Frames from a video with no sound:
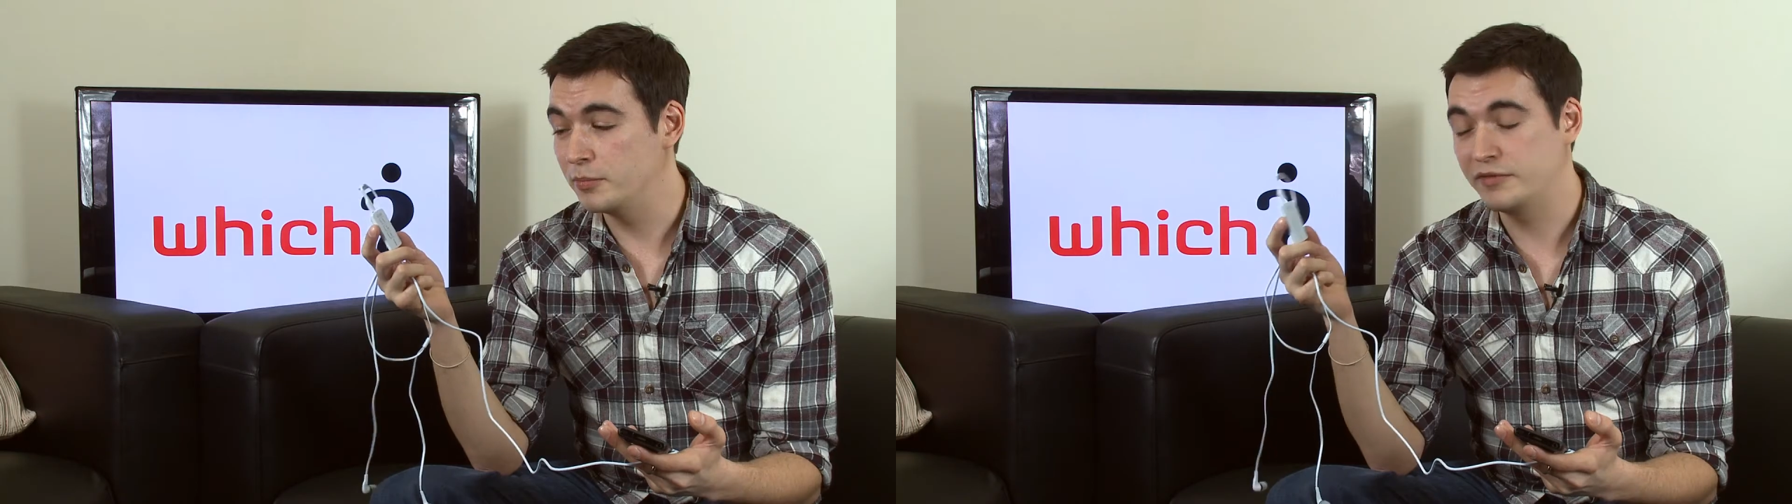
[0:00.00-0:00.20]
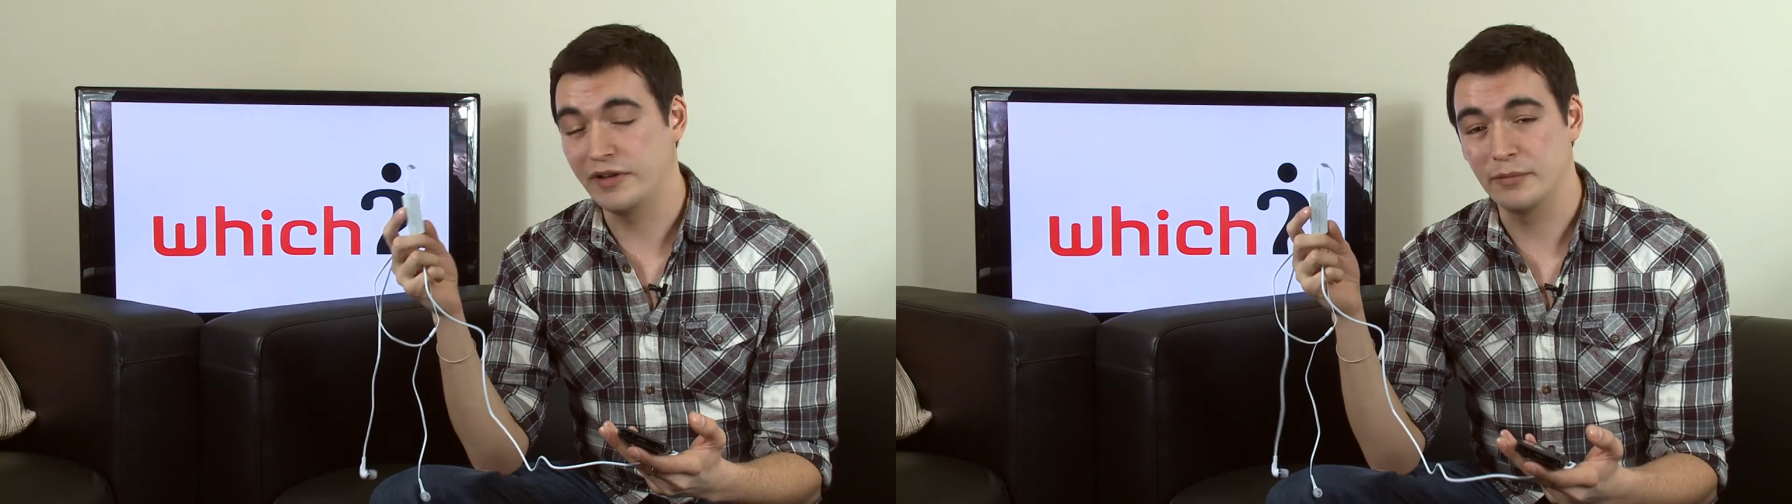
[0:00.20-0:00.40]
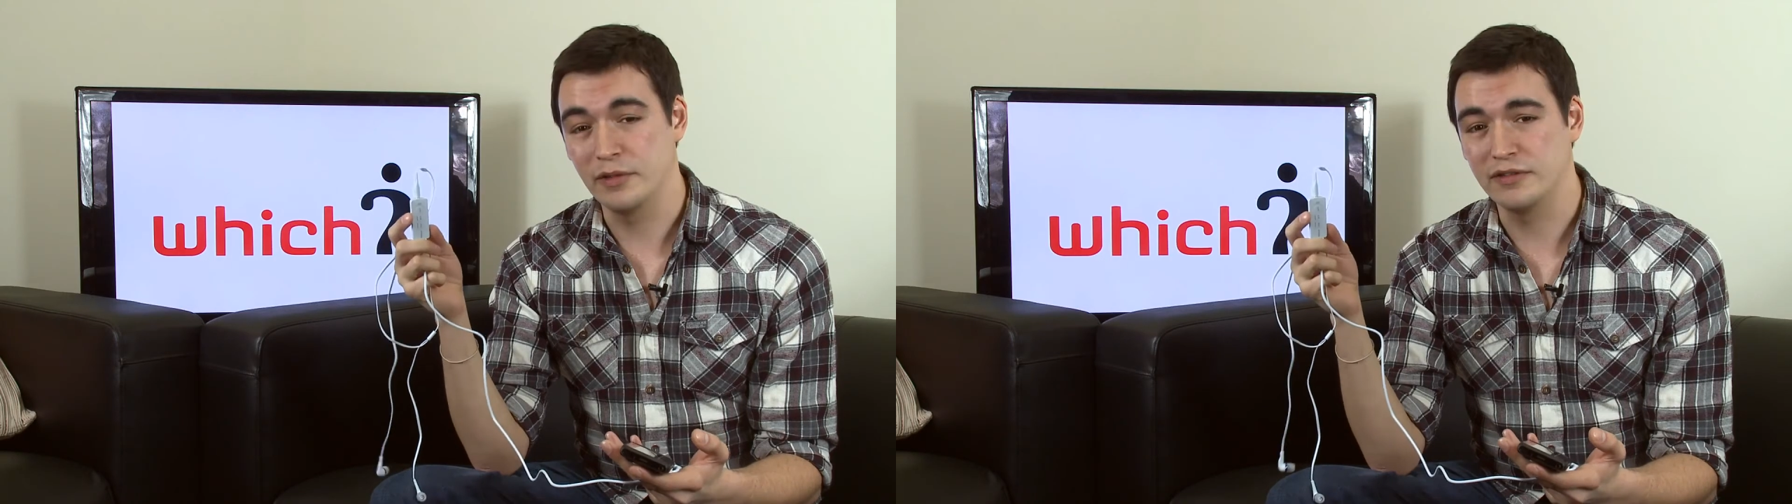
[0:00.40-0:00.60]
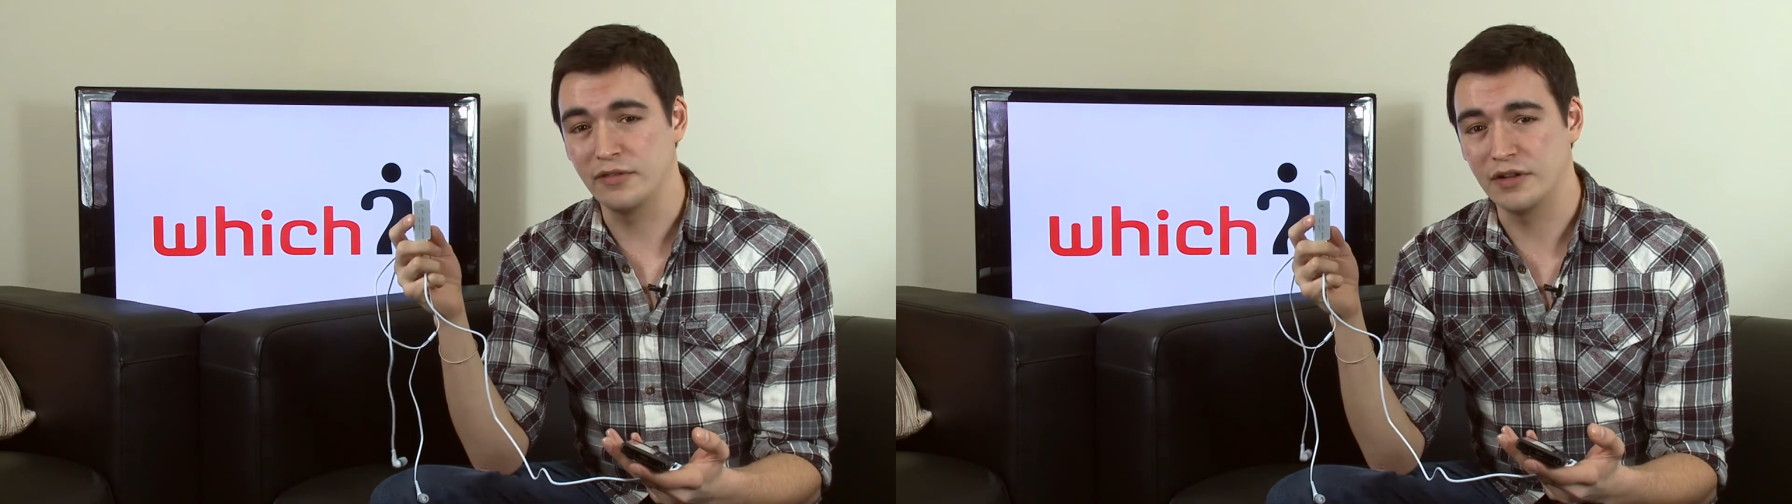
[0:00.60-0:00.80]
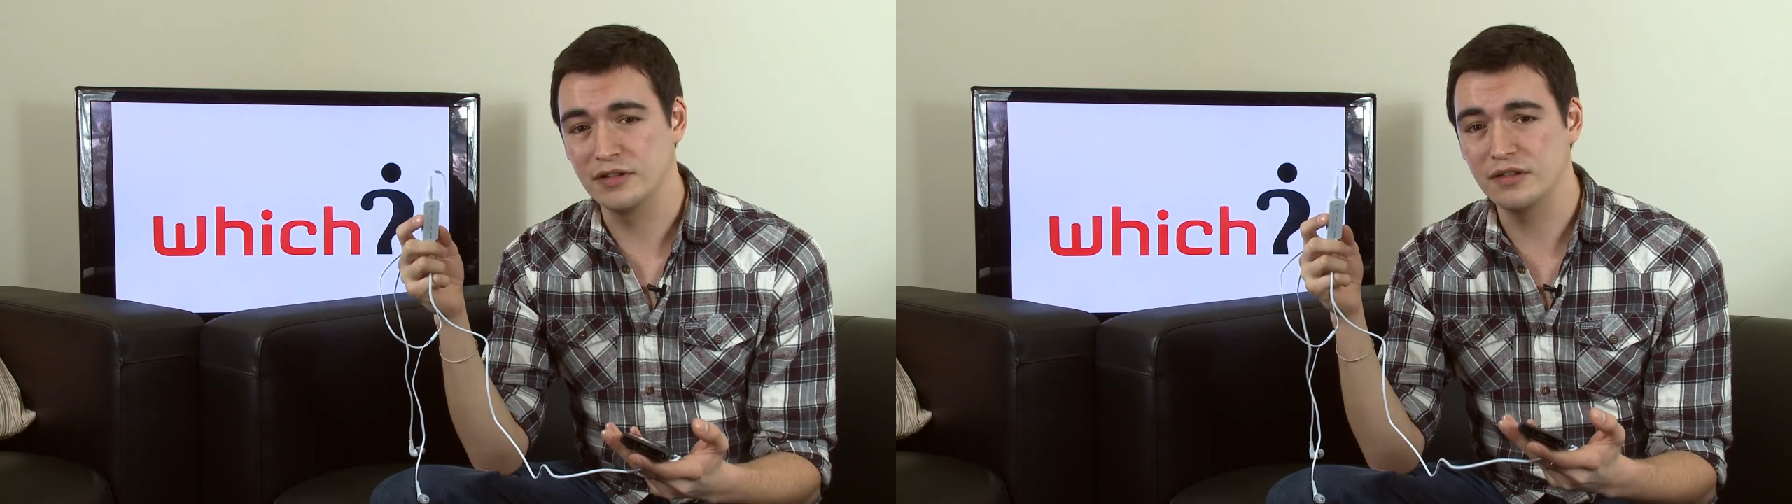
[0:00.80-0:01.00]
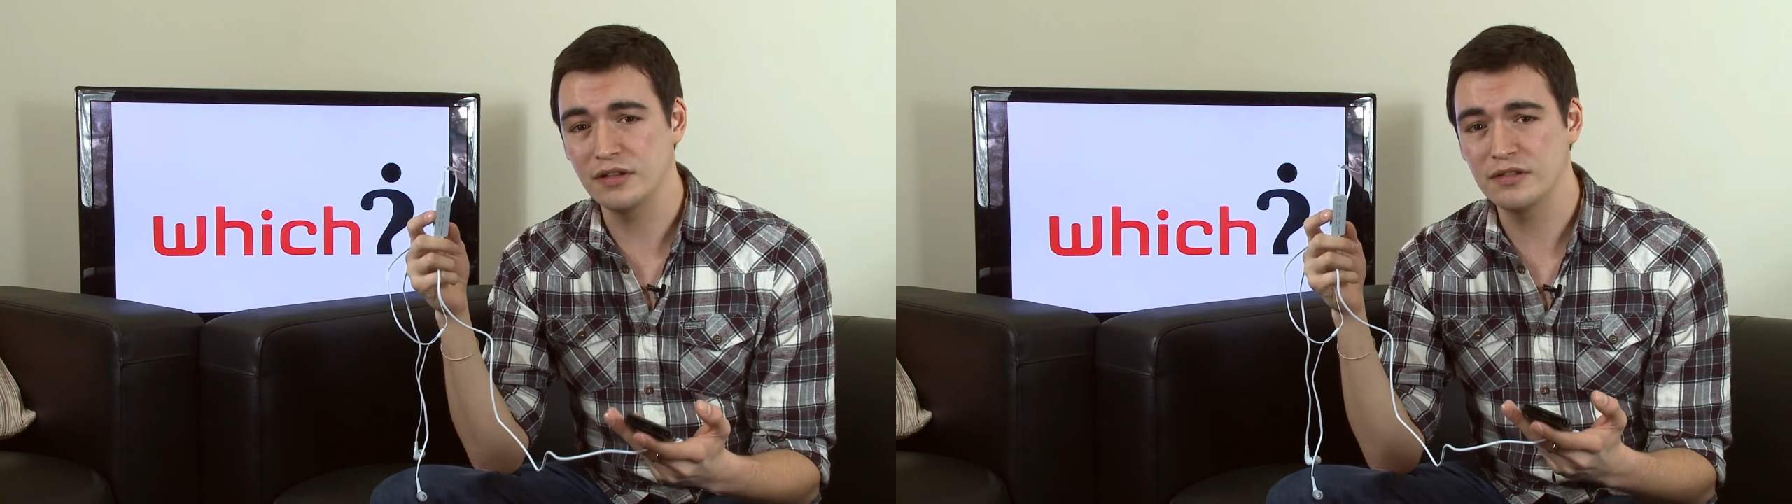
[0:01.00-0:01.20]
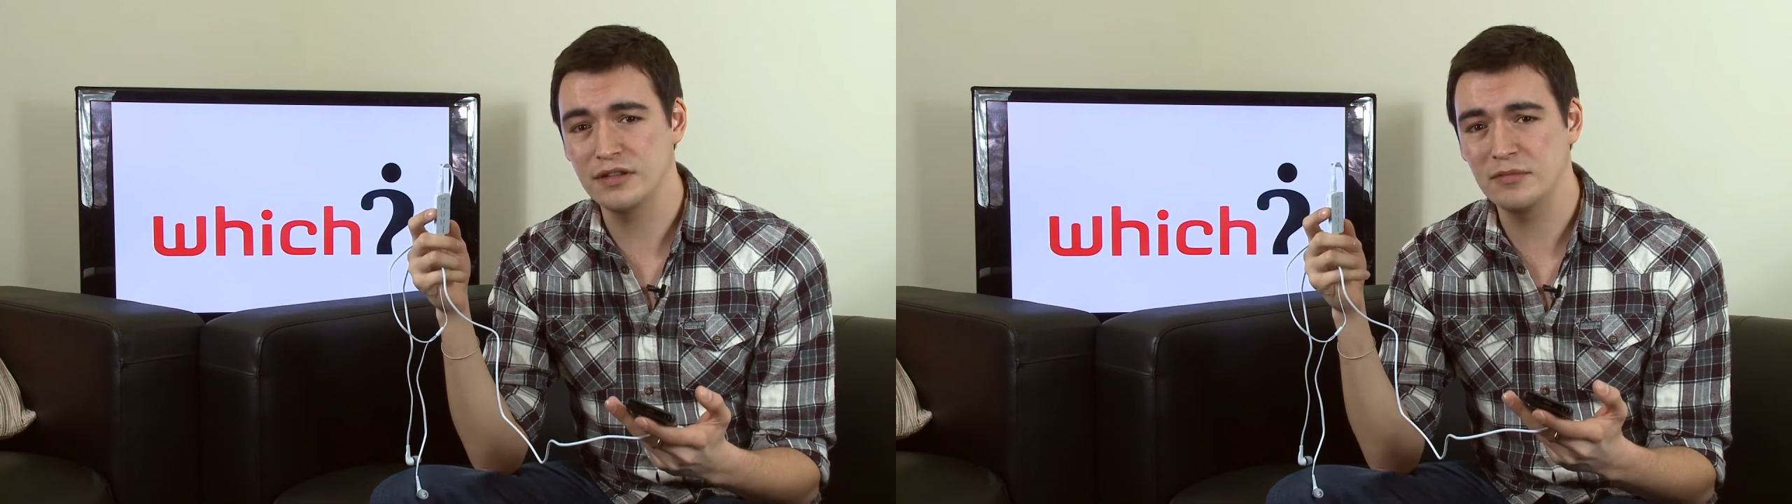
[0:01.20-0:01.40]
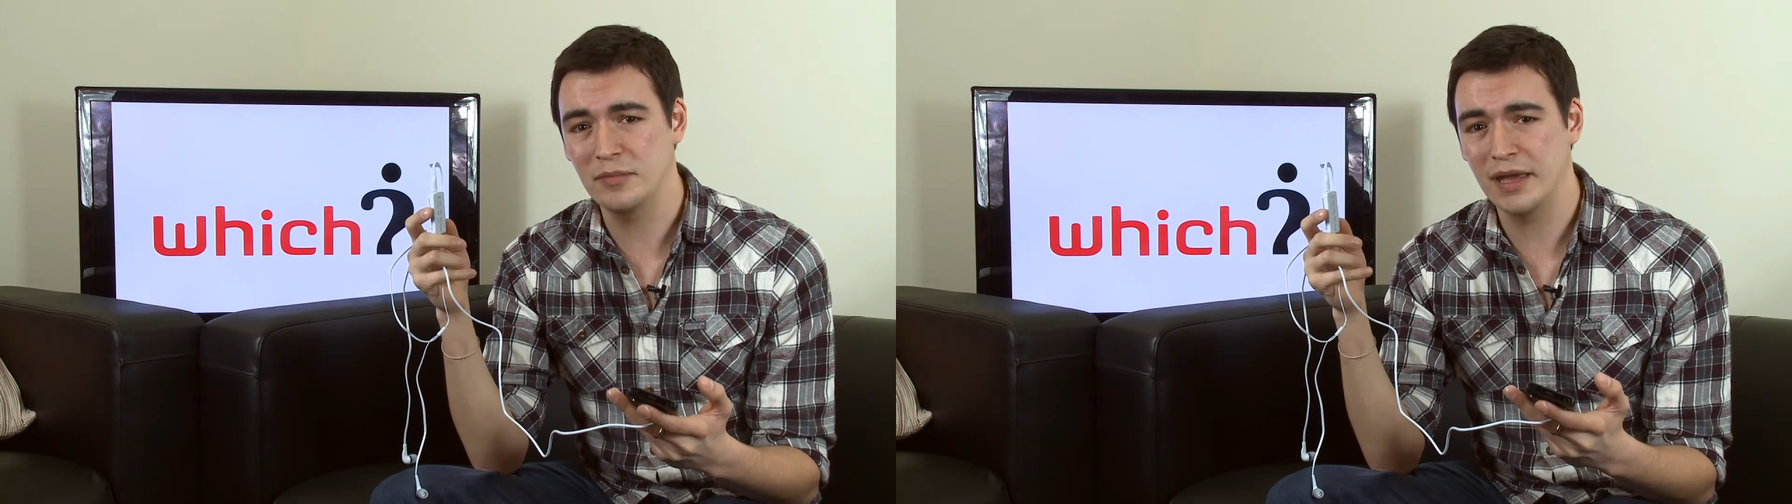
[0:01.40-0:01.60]
we found with the device, there doesn't
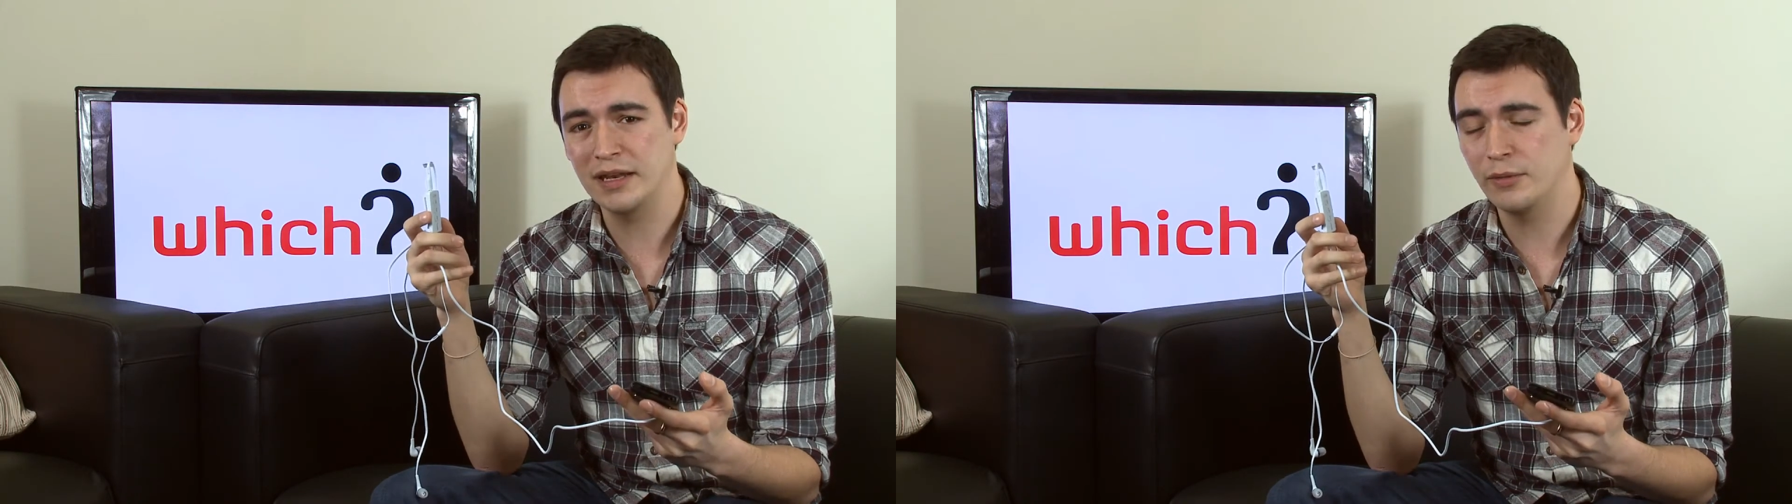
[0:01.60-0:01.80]
seem to be any